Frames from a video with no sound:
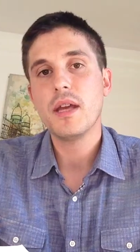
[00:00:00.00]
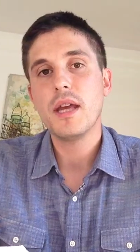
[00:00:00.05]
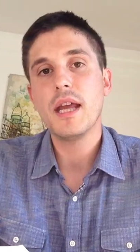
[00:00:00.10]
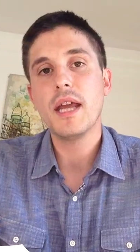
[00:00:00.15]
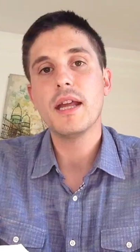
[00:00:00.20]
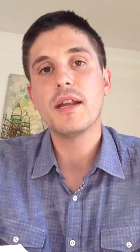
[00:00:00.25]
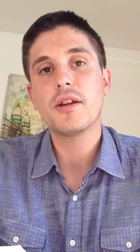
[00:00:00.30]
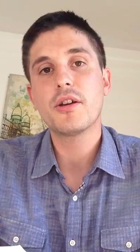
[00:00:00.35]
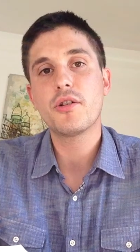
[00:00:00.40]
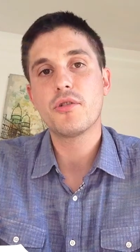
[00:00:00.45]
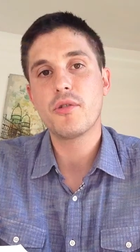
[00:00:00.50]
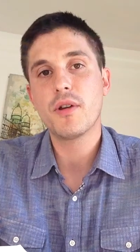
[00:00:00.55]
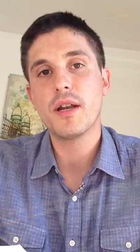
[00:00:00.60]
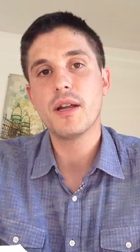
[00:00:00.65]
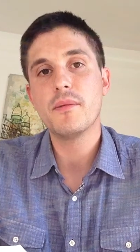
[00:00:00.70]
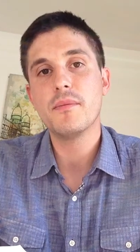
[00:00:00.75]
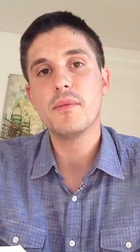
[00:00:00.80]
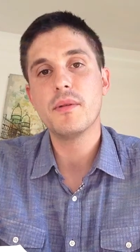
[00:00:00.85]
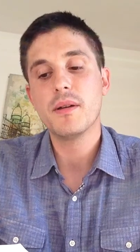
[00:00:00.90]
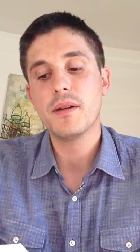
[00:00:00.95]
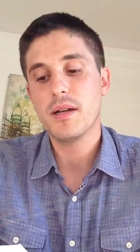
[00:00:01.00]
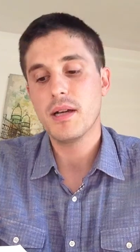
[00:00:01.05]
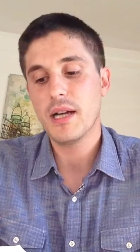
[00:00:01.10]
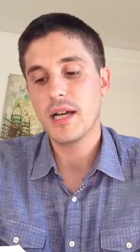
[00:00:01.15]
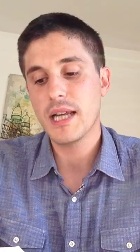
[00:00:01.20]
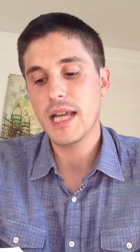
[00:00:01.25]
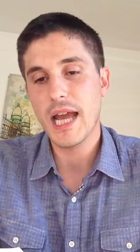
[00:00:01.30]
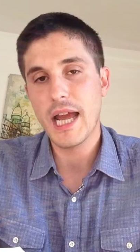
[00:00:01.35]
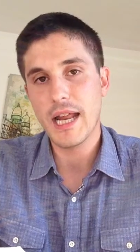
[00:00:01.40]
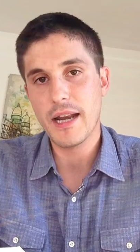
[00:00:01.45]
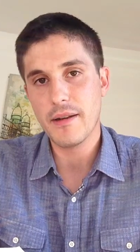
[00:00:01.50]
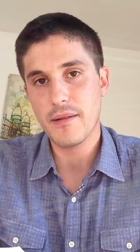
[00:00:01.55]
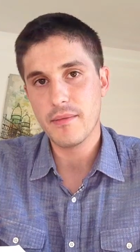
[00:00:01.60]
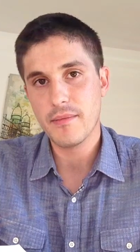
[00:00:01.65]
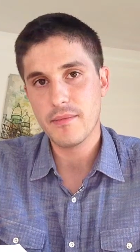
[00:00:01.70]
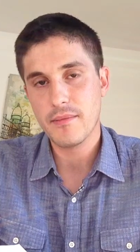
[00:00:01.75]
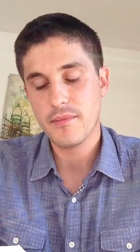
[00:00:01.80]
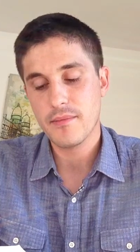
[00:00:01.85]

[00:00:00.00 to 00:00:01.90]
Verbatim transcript: in a crib again